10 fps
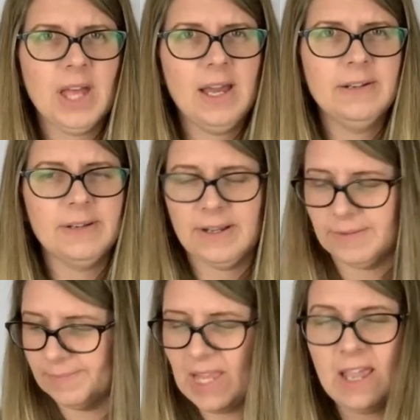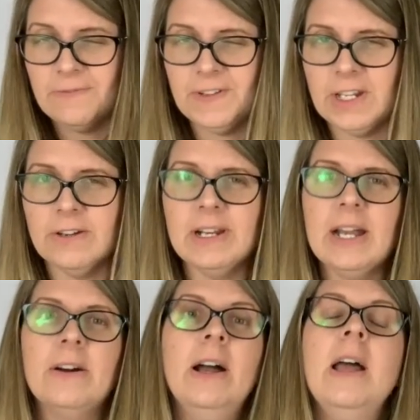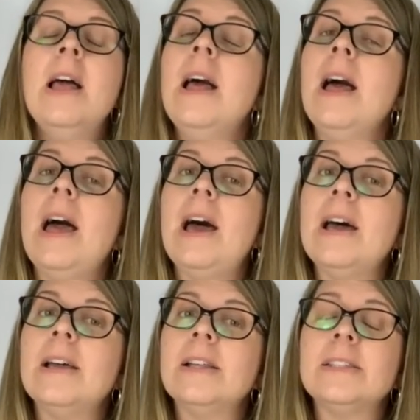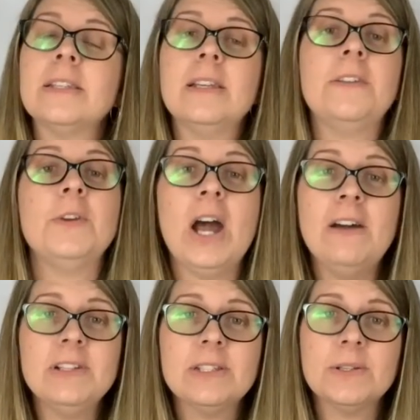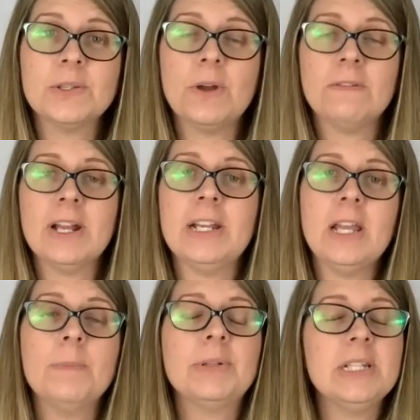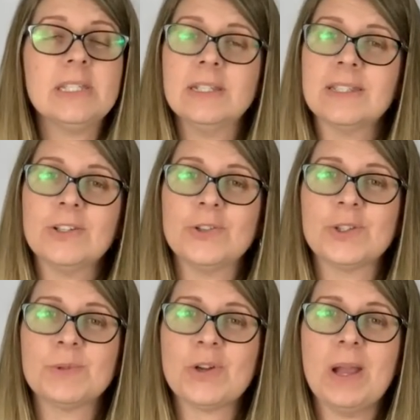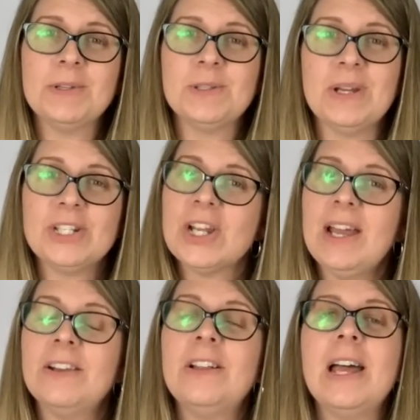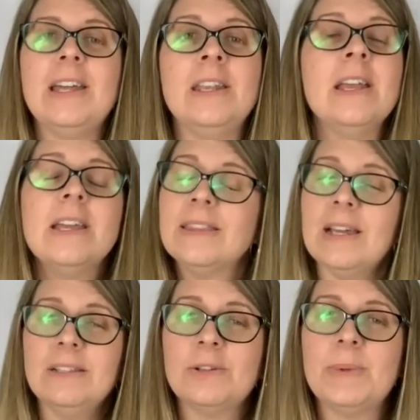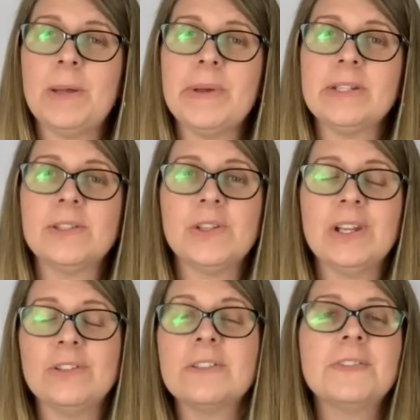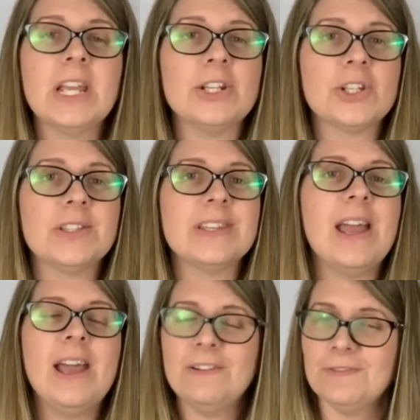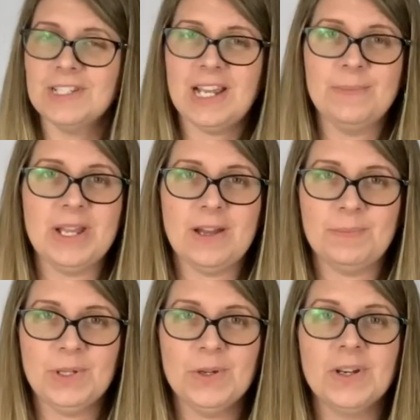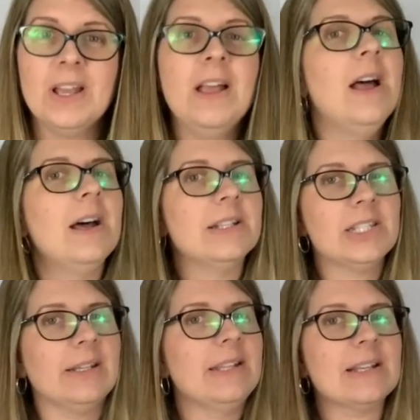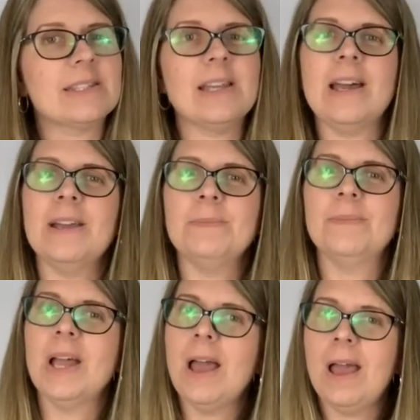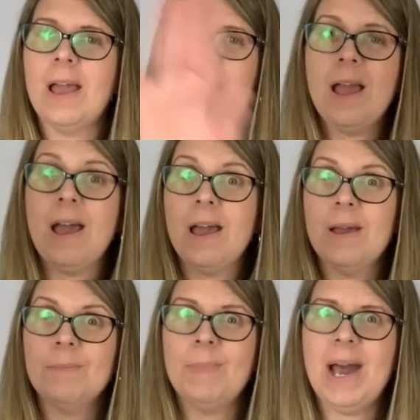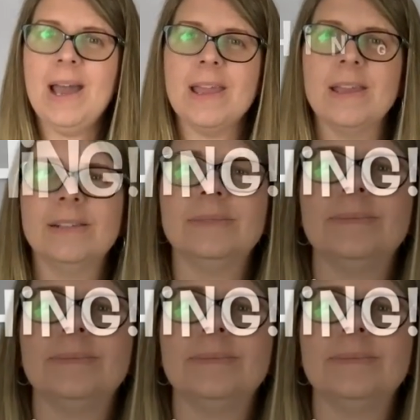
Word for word: I don't know. Can't figure it out. And if you haven't done so already, please consider subscribing to my channel and hit that little bell button so you get notifications every time I upload. Until next time, bye.